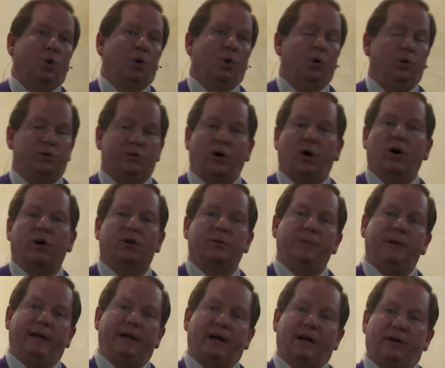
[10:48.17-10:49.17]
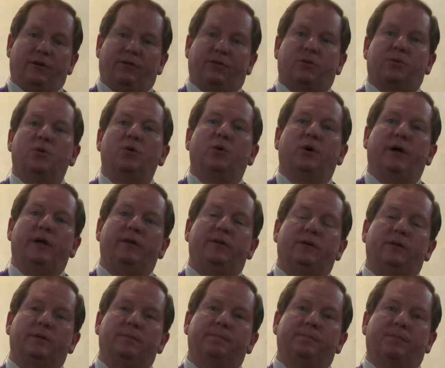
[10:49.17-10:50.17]
who talked me kind of through it,
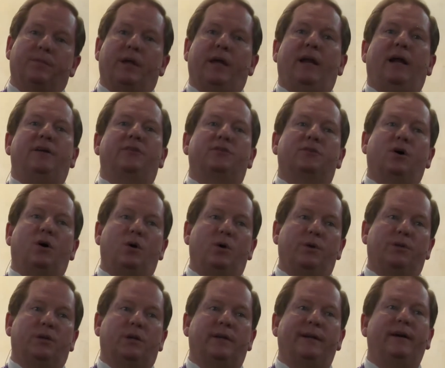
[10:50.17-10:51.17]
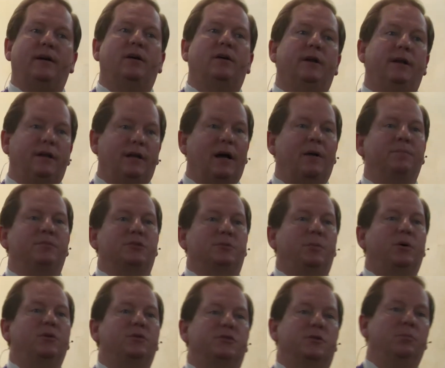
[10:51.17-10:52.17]
and I saw with clarity I'm
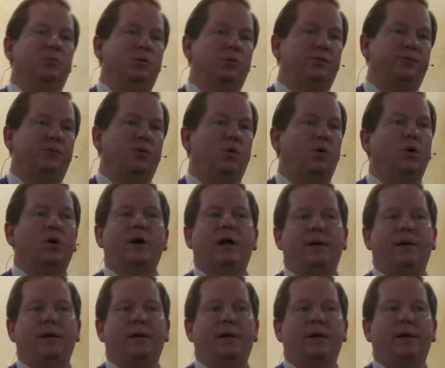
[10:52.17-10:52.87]
supposed to move forward.